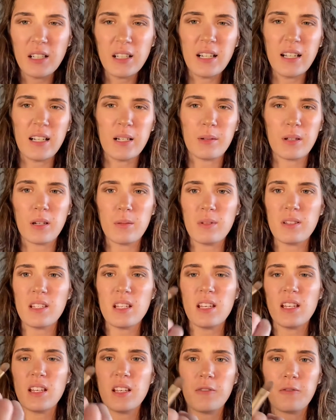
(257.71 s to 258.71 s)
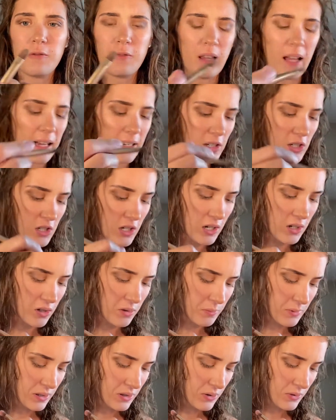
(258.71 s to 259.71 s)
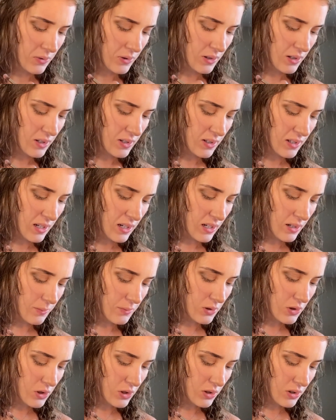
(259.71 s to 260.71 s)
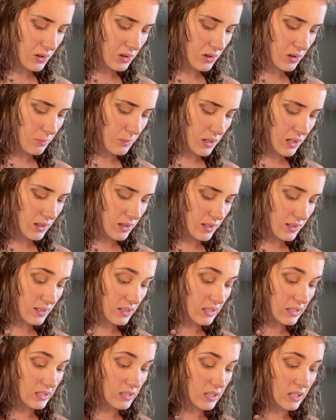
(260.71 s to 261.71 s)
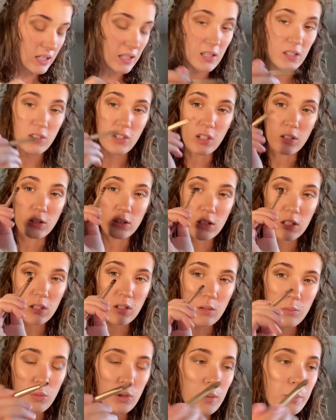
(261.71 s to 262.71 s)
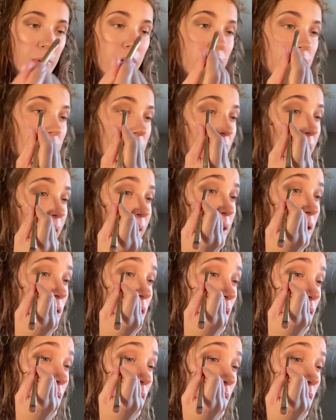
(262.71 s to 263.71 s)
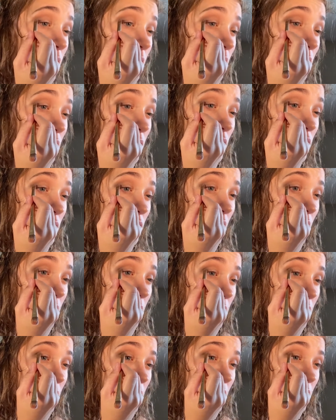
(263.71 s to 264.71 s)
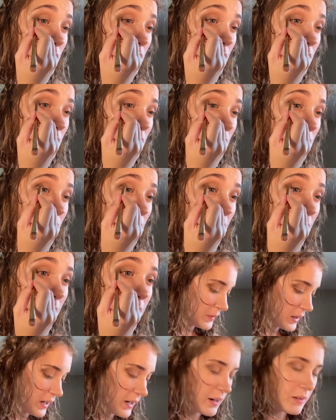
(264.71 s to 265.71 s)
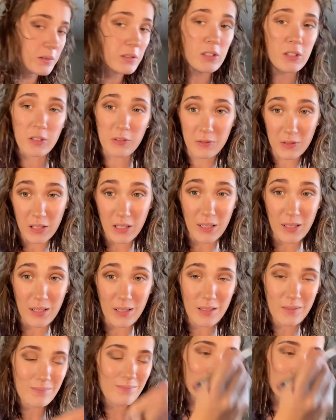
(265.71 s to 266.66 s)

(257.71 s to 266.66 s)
And I'm going to be taking a flat shader brush for this. And I'm just going to make this, again, a little more precise, just in that outer V.